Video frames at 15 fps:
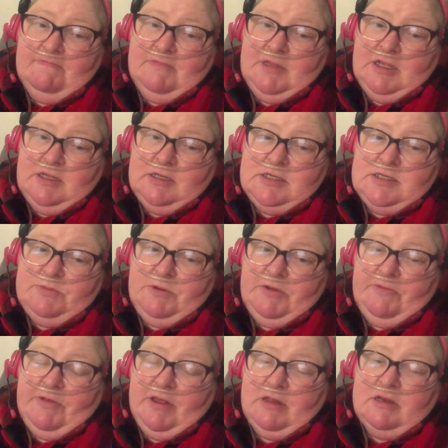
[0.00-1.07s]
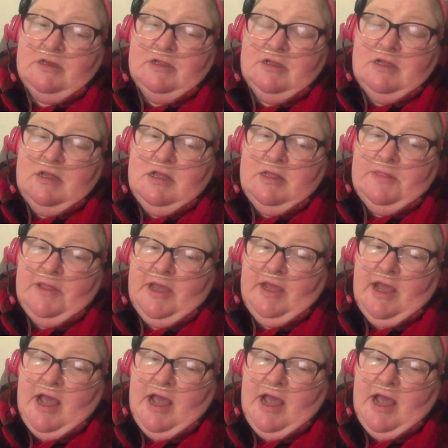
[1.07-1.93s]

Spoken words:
in Springfield. They